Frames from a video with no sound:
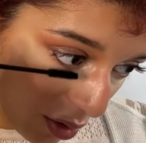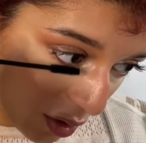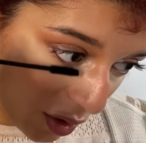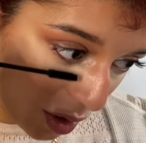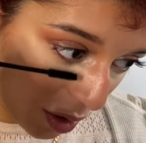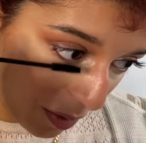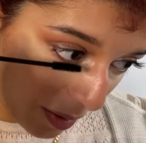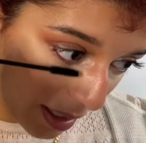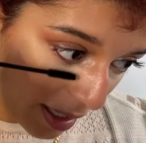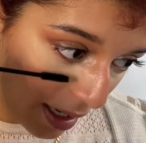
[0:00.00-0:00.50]

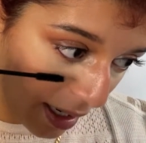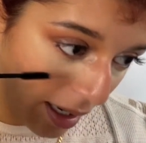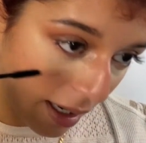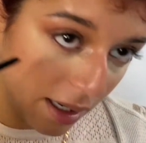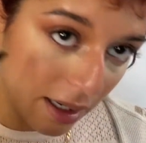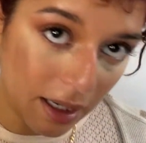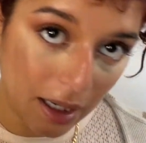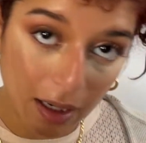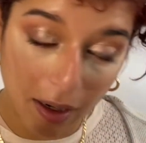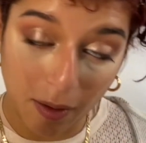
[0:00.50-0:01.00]

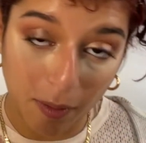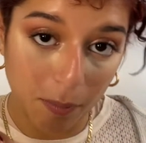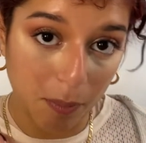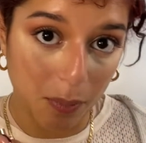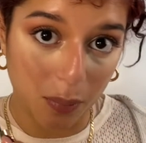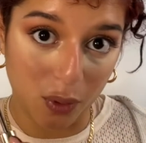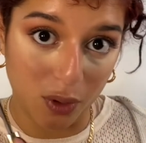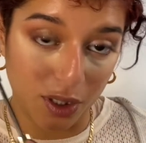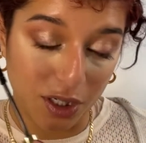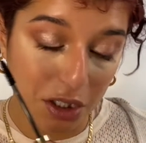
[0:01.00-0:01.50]
doing
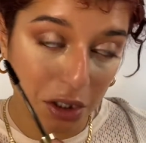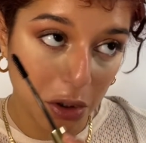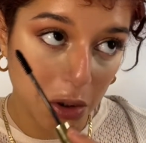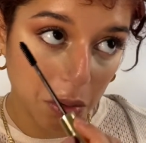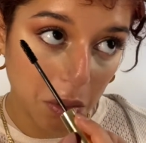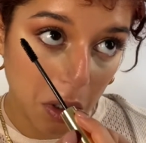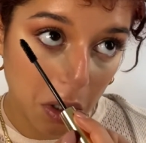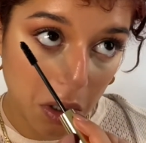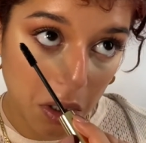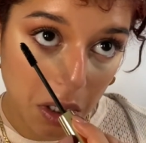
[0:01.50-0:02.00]
pretty
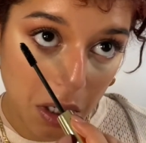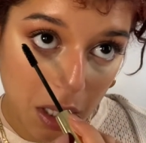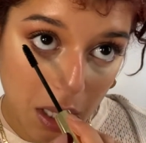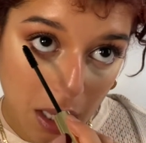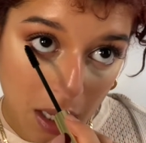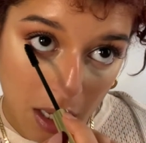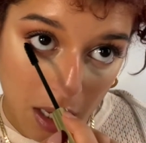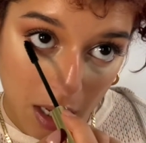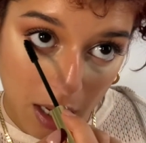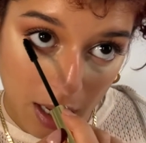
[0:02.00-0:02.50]
strong.
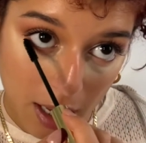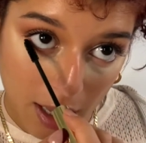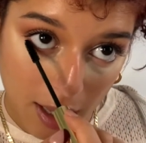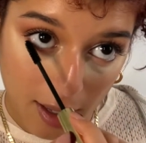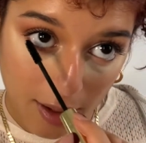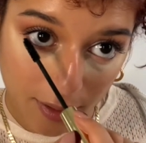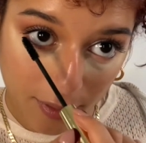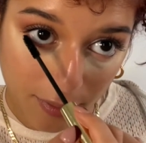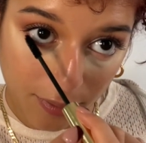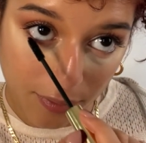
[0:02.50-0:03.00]
I
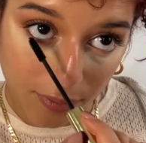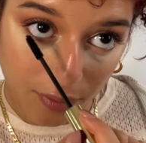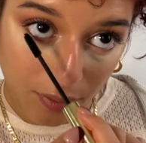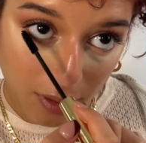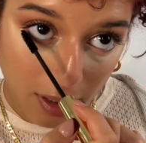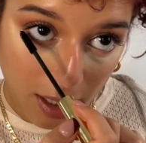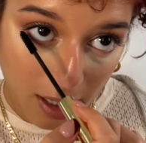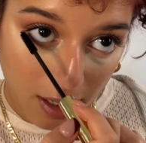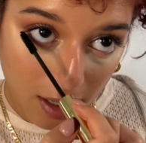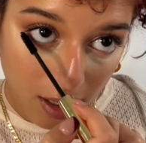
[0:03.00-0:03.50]
have
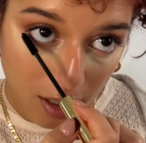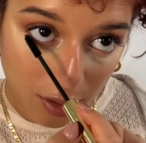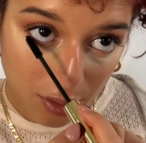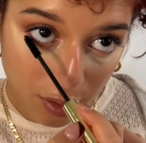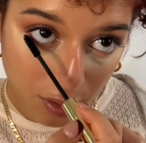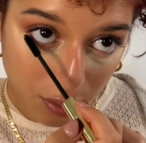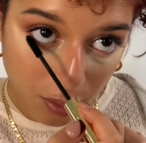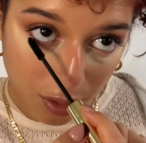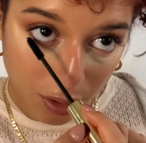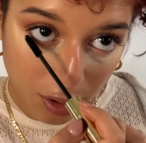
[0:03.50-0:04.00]
a
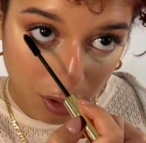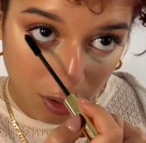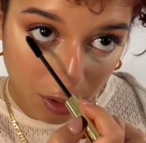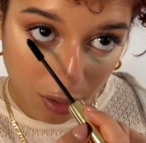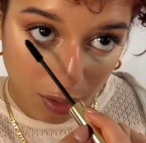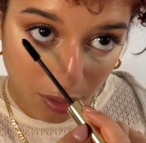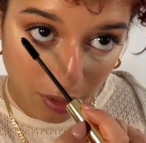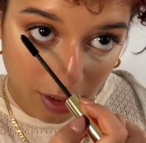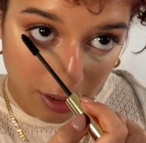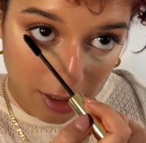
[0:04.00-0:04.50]
new
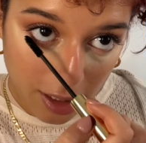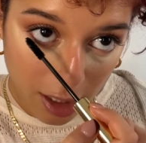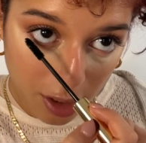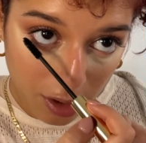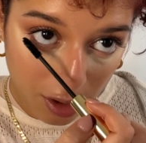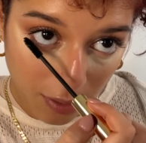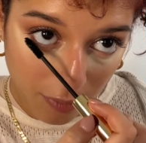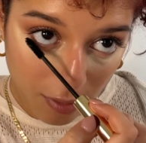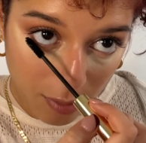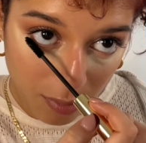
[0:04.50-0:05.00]
journal. It's
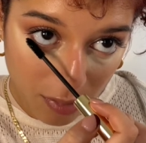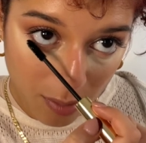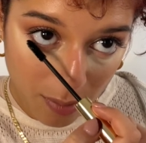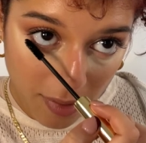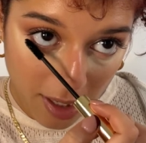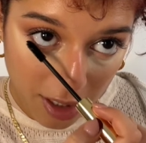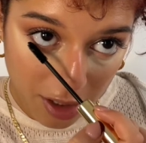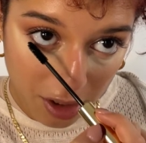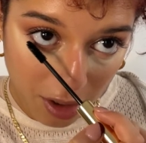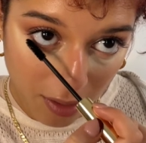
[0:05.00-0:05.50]
actually from the
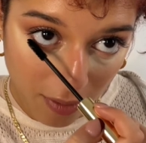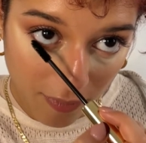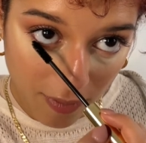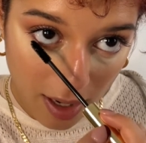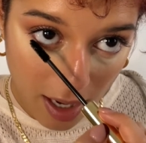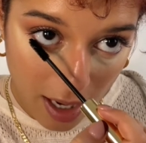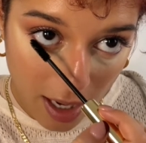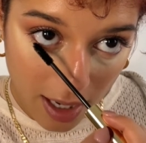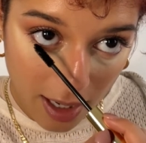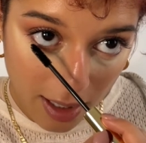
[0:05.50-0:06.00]
Magic of
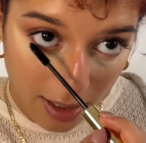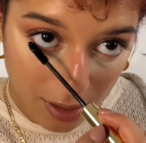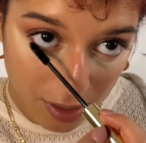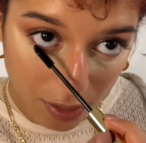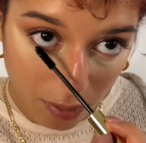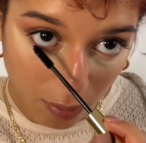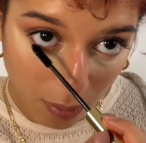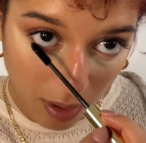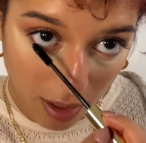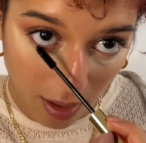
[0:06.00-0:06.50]
I as
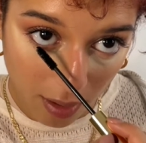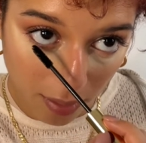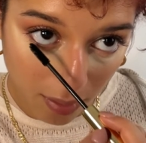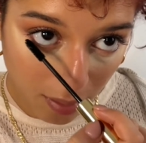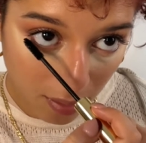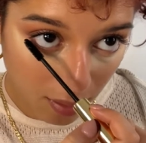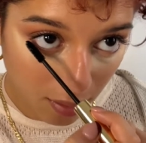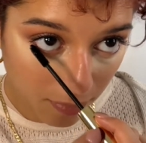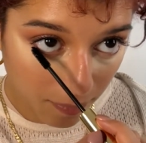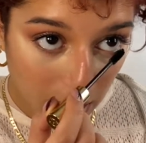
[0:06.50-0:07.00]

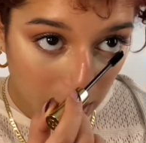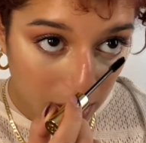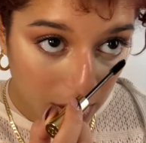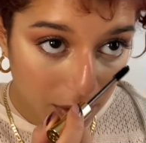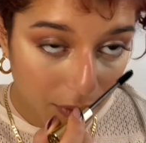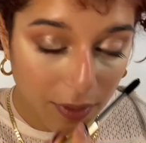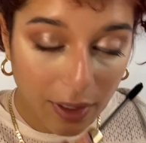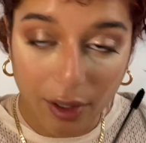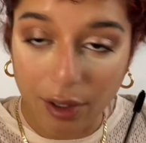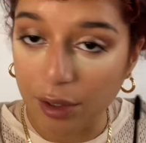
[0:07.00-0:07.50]
well. It's
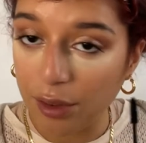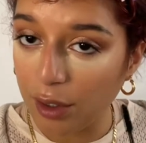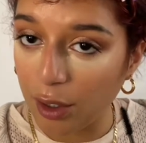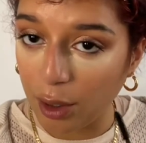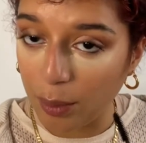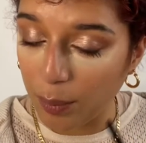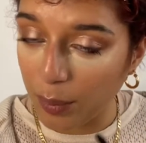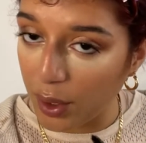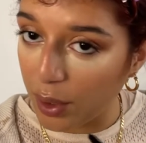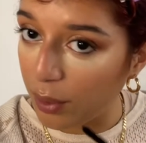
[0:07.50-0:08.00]
very
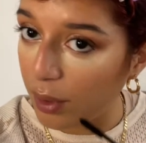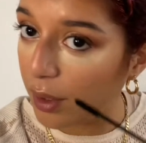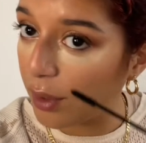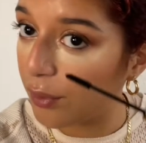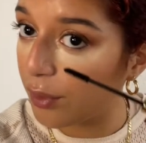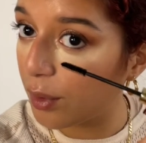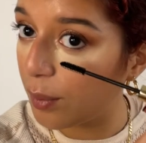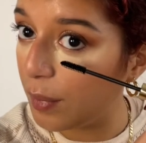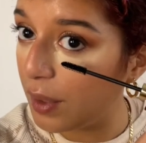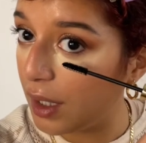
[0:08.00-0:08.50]
therapeutic
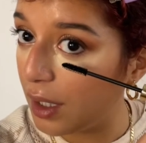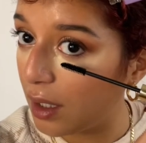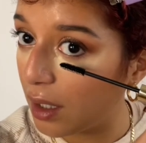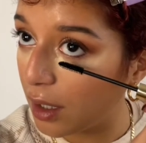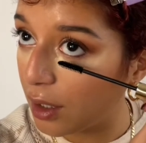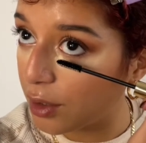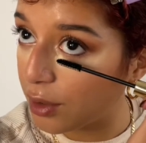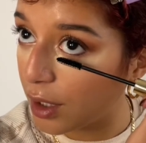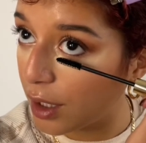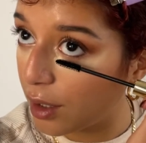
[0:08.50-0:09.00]
for me.
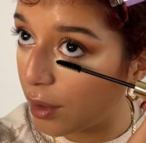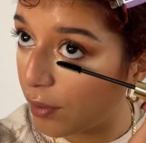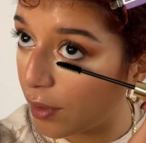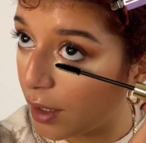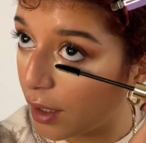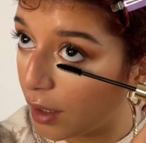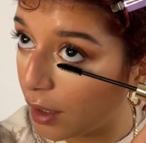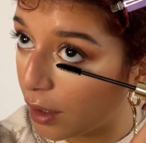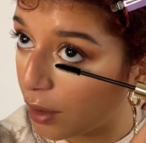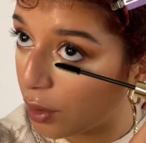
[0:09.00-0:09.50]
I try to
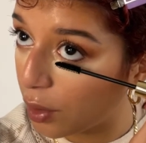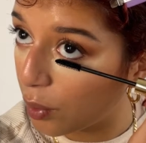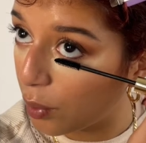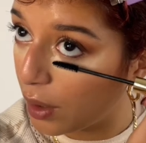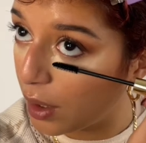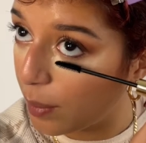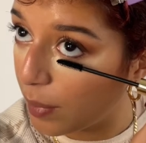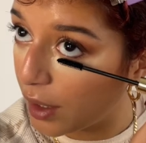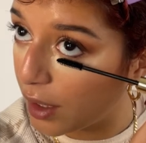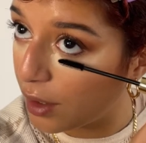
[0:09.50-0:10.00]
write like
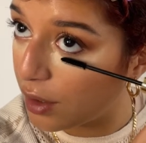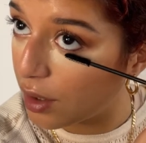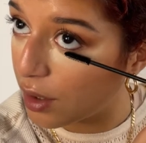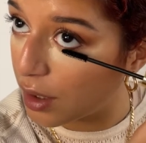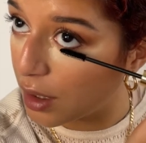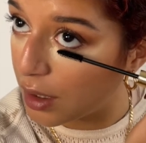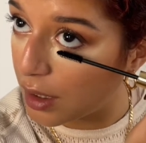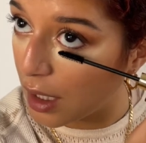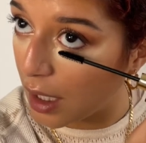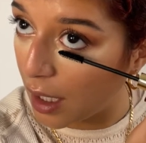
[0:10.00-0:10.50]
3 pages
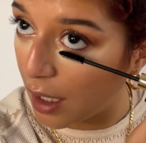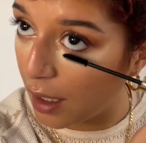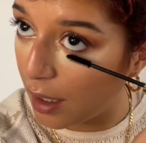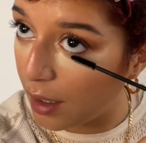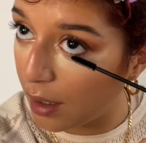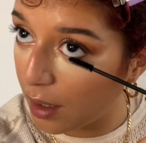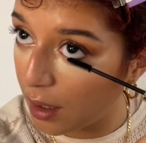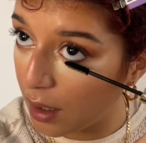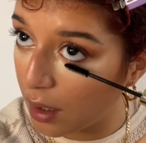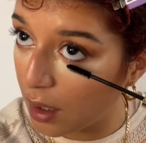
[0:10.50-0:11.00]
a
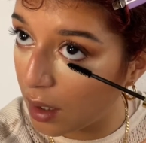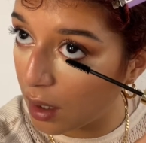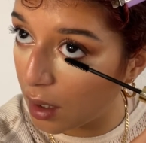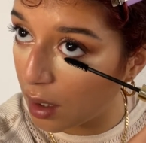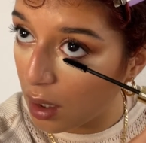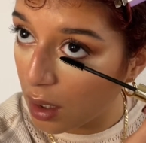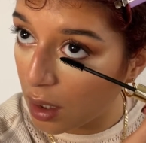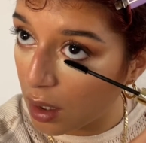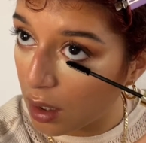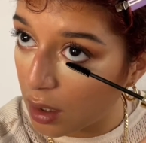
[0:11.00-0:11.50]
day
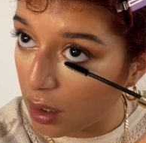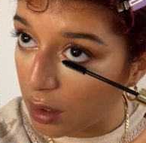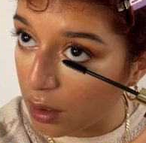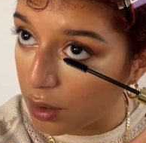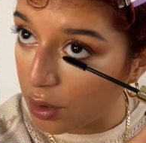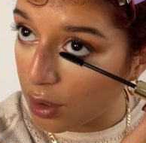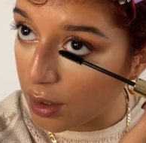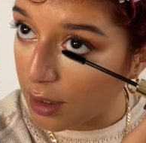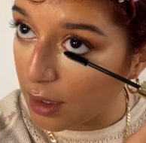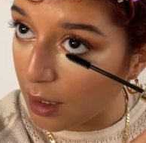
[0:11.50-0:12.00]
and
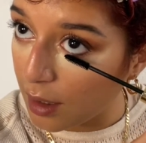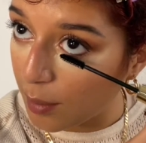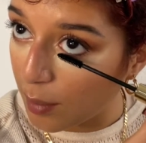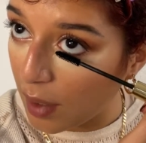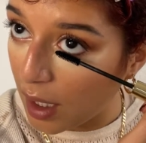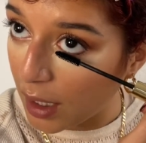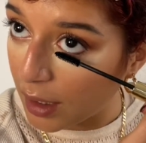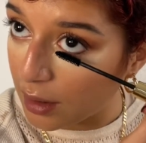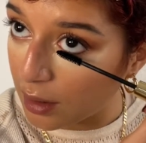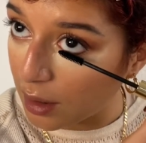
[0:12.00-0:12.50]
just like
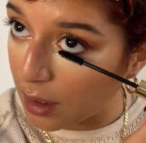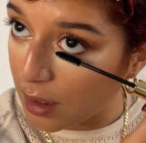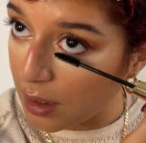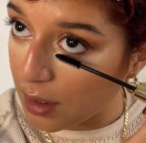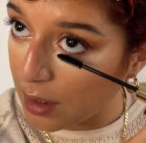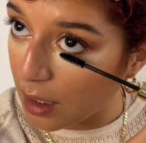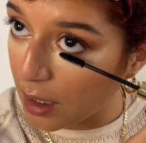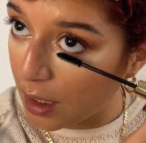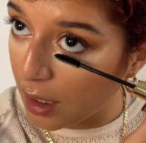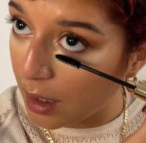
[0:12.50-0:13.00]
mindless
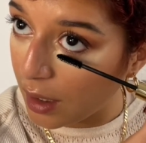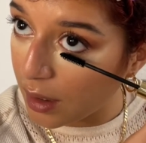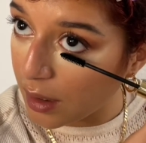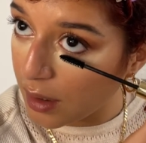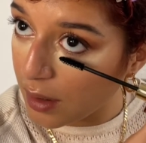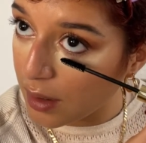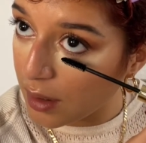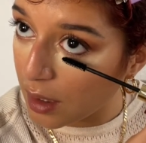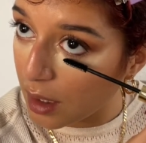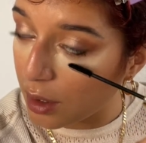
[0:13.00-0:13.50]

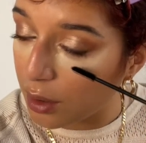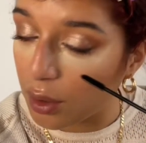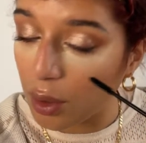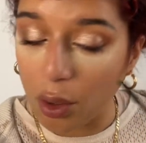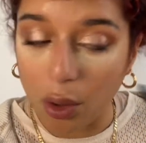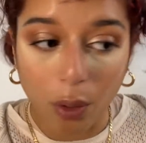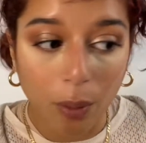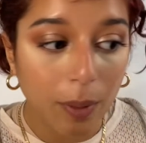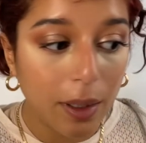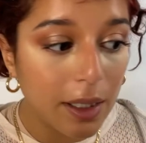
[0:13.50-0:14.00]
things, and
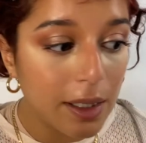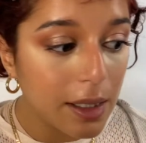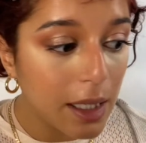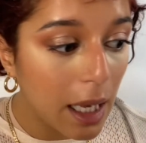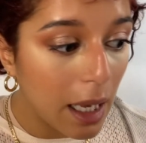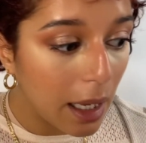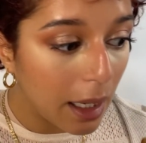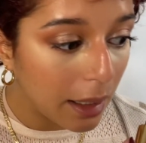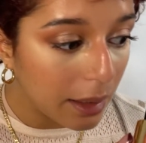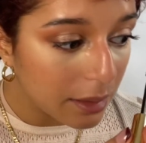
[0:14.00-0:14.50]
always
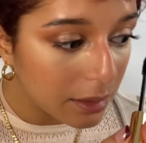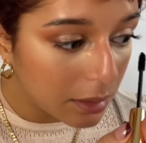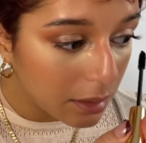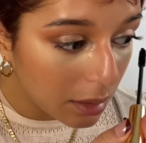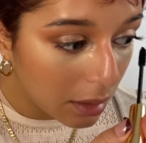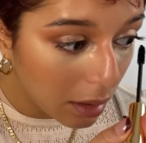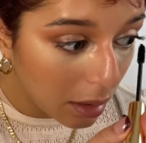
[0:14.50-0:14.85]
end